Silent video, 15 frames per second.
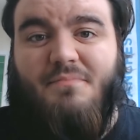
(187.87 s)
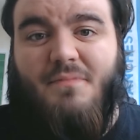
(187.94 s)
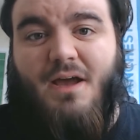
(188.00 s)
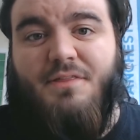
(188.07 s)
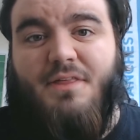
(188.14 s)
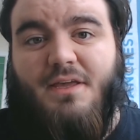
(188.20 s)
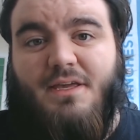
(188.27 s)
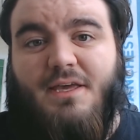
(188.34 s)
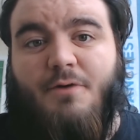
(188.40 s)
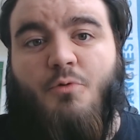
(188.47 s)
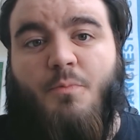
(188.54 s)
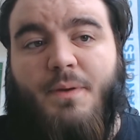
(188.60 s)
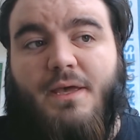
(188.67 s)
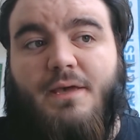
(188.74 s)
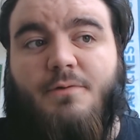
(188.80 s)
I think it will
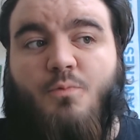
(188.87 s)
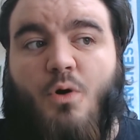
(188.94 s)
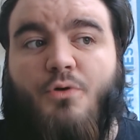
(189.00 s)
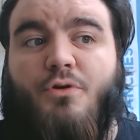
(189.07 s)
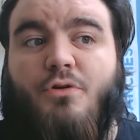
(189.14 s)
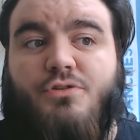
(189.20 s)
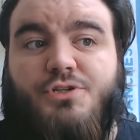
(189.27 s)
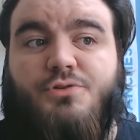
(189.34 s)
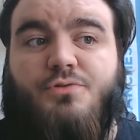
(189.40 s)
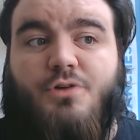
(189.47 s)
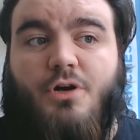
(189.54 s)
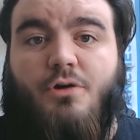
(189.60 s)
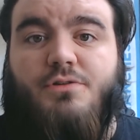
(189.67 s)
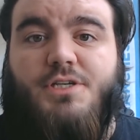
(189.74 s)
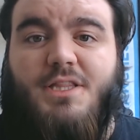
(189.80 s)
be 1 or 2
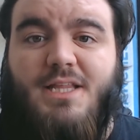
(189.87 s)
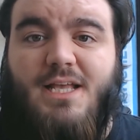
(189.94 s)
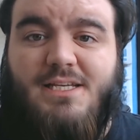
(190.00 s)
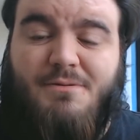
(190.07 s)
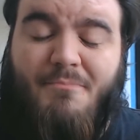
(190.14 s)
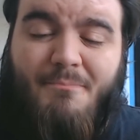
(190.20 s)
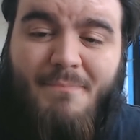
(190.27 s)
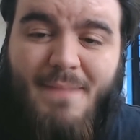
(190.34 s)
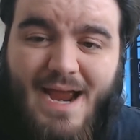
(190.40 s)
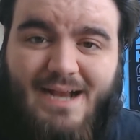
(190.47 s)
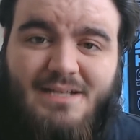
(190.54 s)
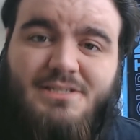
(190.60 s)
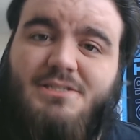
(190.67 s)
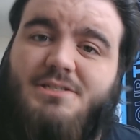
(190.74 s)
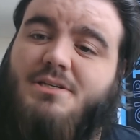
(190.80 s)
goals in this
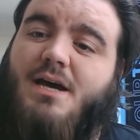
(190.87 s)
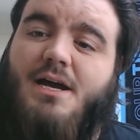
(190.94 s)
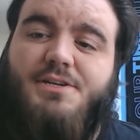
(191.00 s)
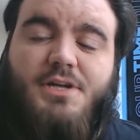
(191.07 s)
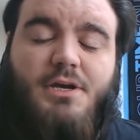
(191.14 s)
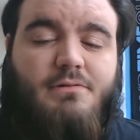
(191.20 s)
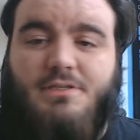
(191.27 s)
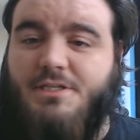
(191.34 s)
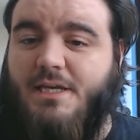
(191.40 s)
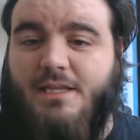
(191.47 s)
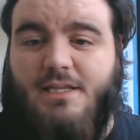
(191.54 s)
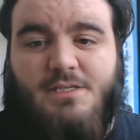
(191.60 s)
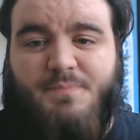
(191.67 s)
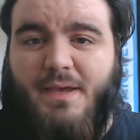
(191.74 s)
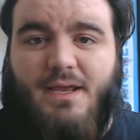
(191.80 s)
max. I don't see
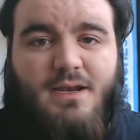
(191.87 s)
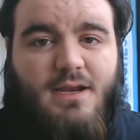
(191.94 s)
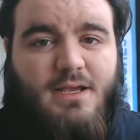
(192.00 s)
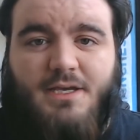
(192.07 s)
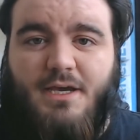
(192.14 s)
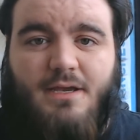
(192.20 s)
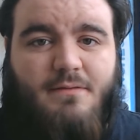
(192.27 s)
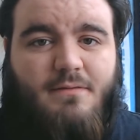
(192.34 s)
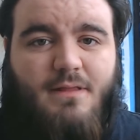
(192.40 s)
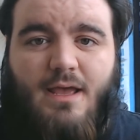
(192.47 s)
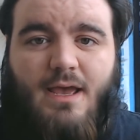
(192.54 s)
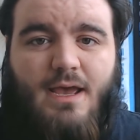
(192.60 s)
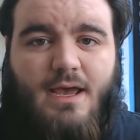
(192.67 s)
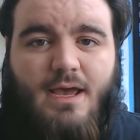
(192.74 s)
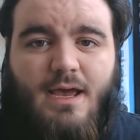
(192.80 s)
this being like a
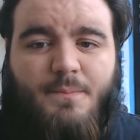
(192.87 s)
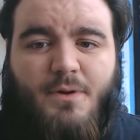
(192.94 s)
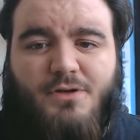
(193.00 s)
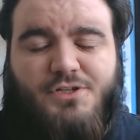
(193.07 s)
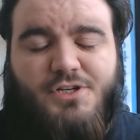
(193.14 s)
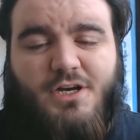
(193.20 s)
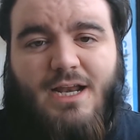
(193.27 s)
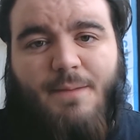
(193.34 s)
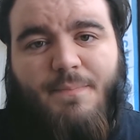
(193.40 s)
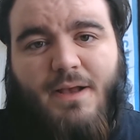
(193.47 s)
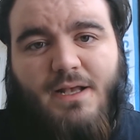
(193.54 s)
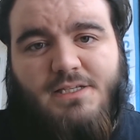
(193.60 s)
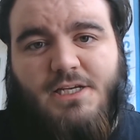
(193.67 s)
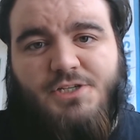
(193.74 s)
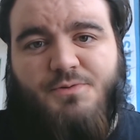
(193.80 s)

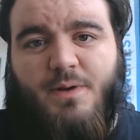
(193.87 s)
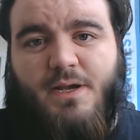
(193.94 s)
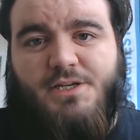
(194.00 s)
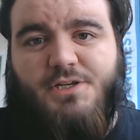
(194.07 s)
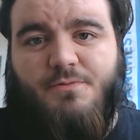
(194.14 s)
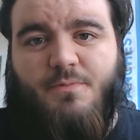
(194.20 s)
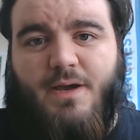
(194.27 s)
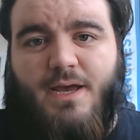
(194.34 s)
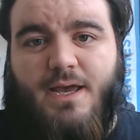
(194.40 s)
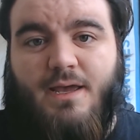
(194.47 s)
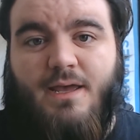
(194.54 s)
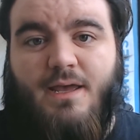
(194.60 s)
Mönchengladbach situation where